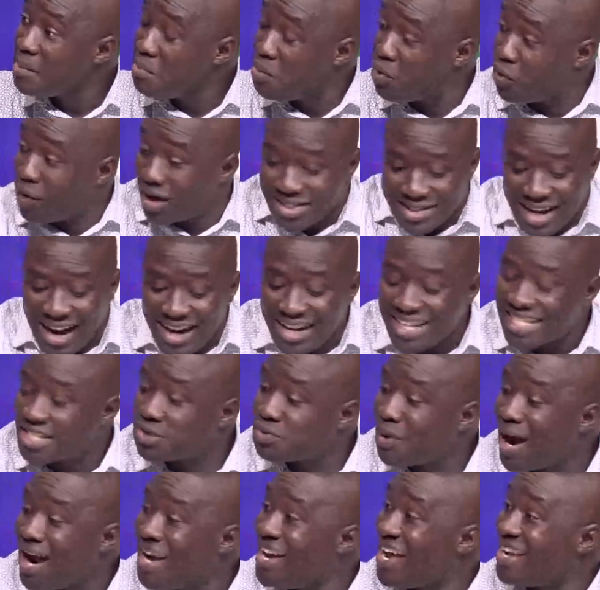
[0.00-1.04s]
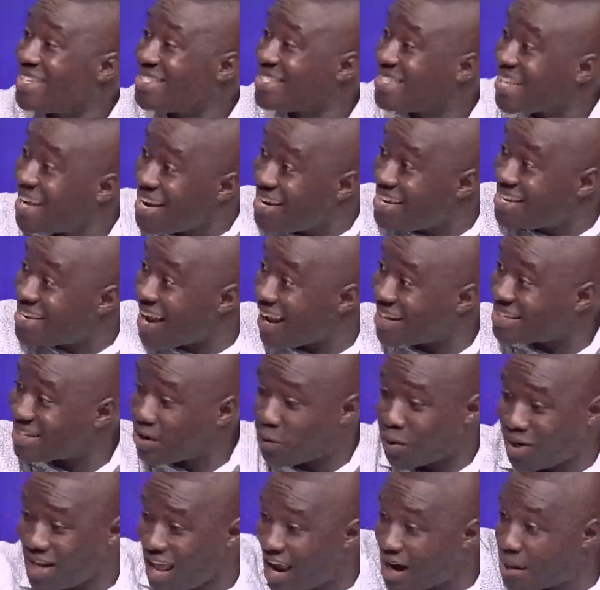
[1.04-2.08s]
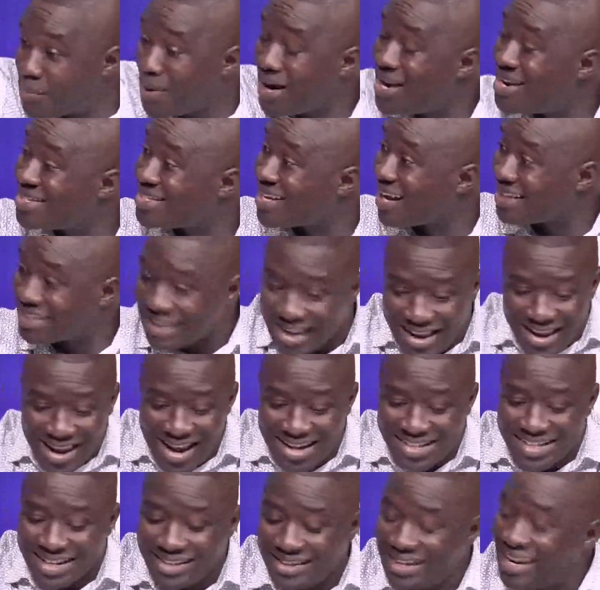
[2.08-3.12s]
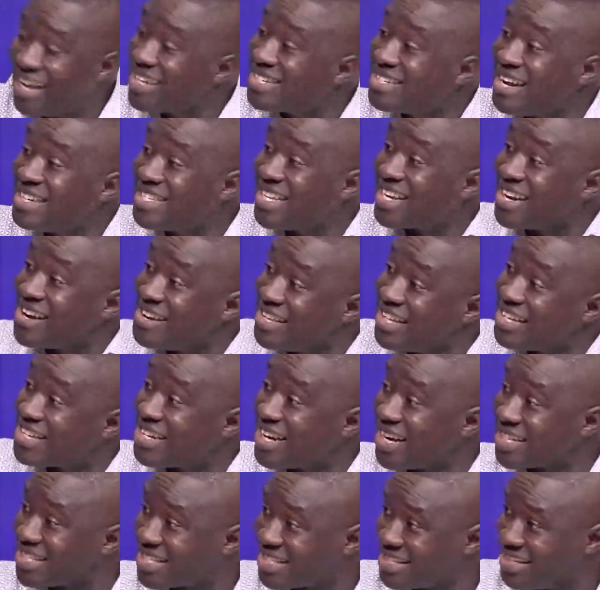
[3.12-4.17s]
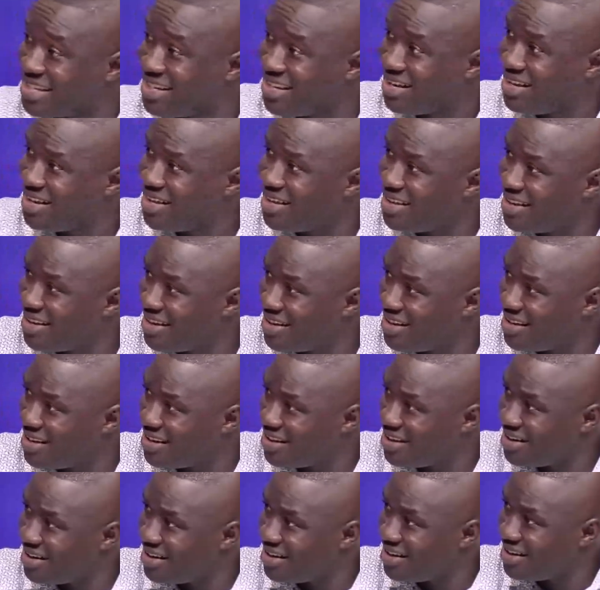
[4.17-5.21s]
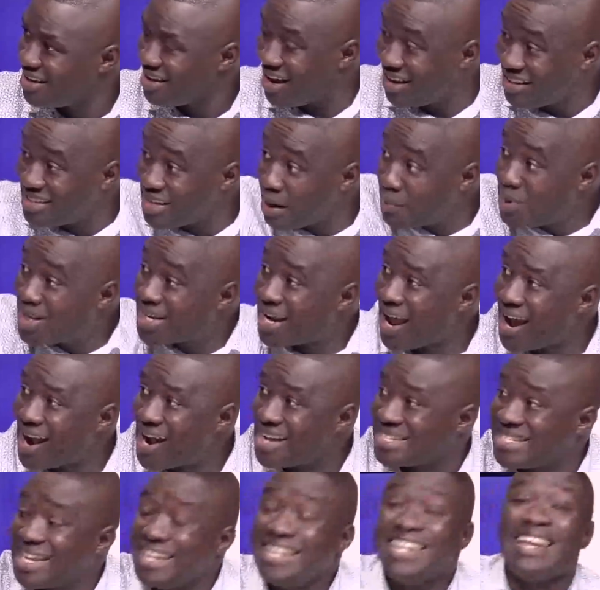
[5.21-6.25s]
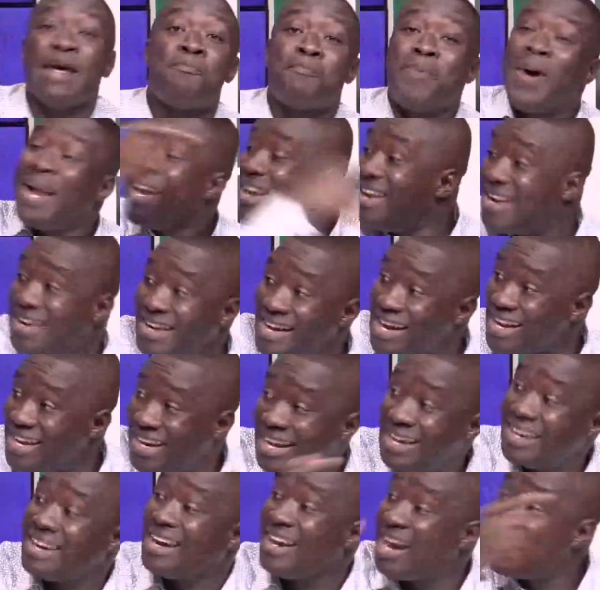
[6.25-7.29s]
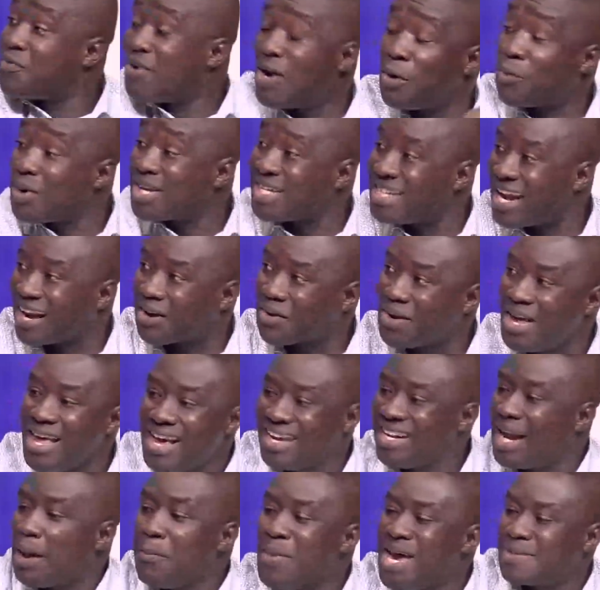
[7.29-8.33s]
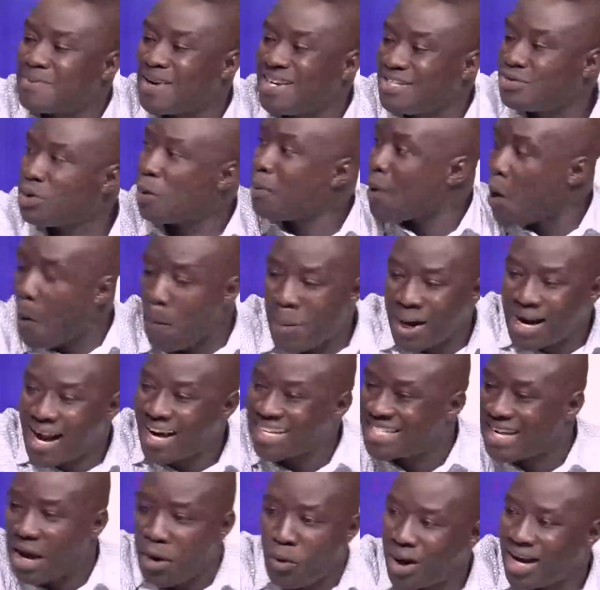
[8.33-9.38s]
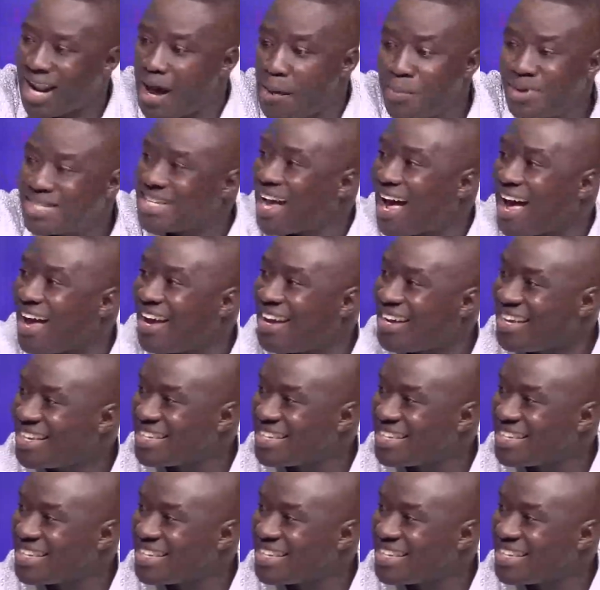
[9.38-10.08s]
Because that is why they are saying that, or the argument is that, it's a national security threat. And then we can say, in the pedigree, in the level of Udinano. Now we expect to be a Kwala Musa.